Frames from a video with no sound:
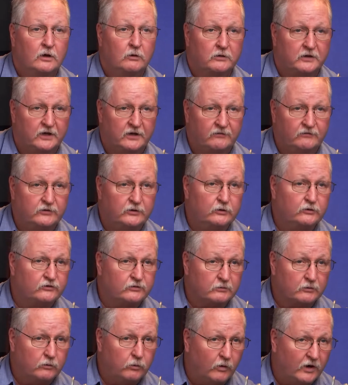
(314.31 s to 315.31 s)
give you
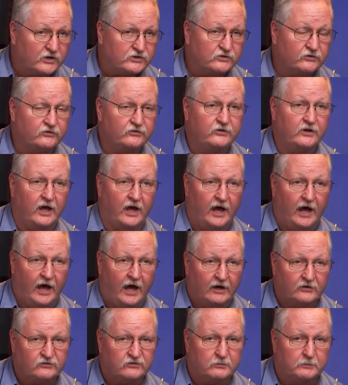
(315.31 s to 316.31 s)
some questions to
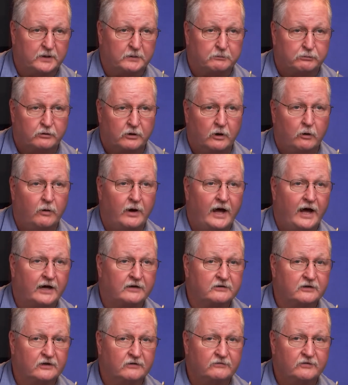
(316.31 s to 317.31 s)
ask, to be
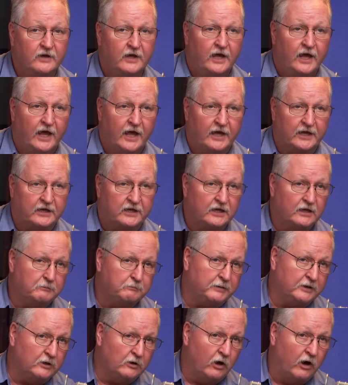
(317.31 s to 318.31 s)
proactive, and get
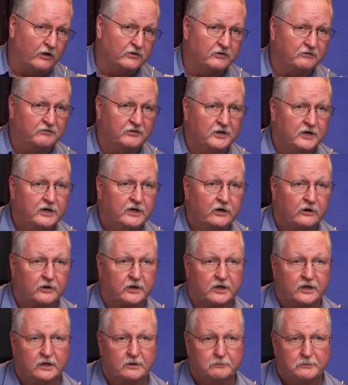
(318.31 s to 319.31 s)
beyond the veneer,
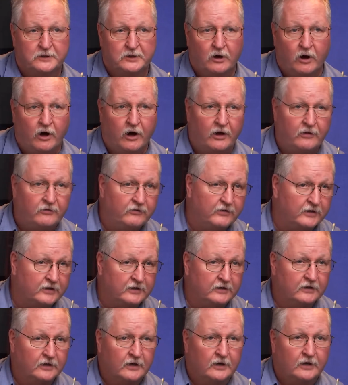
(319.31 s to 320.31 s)
get beyond the